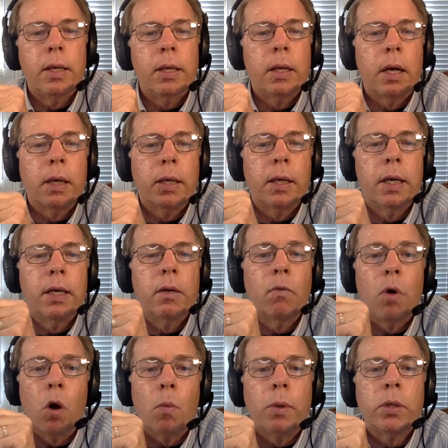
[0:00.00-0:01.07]
then again in
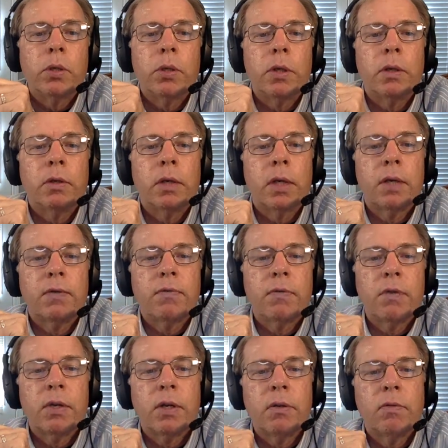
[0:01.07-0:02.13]
Romans, in
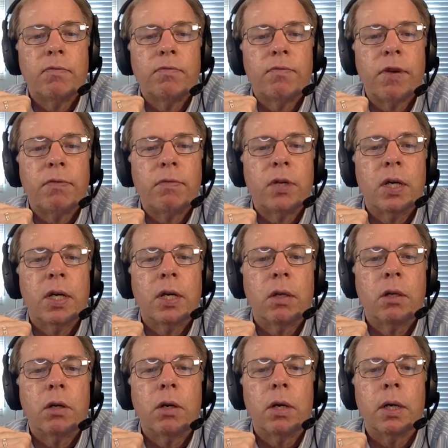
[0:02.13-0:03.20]

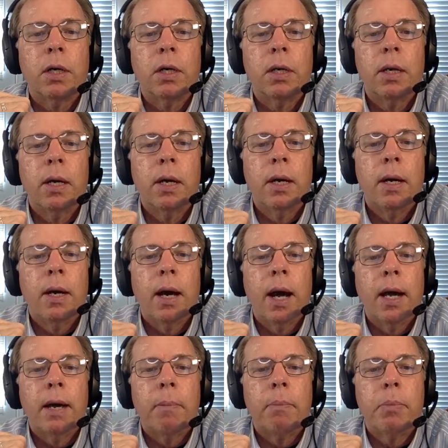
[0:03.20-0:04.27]
15:30,
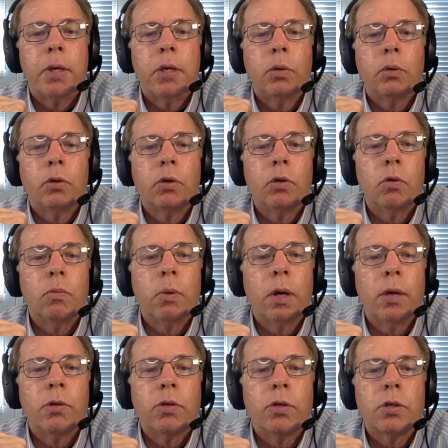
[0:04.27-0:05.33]
I appeal to you,
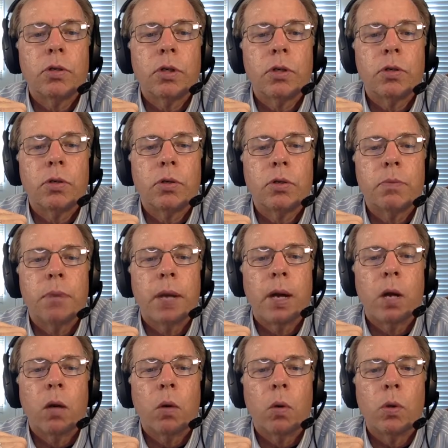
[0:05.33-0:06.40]
brothers and sisters, by
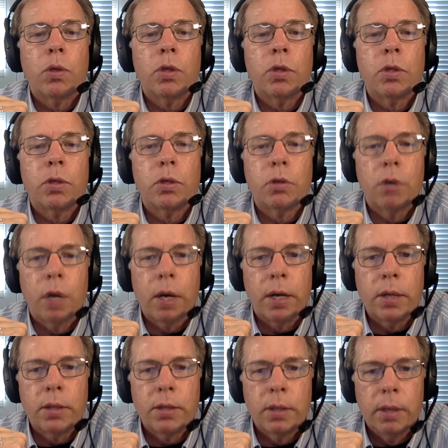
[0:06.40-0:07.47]
our Lord Jesus
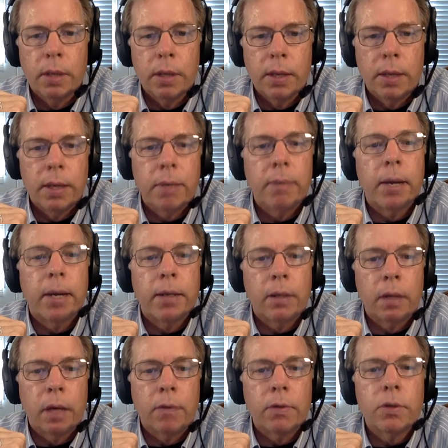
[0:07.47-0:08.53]
Christ and by the
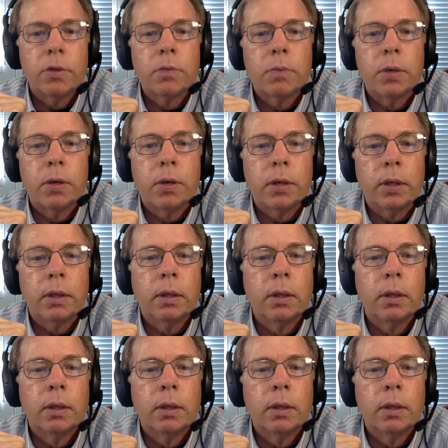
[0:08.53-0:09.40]
love of the Spirit.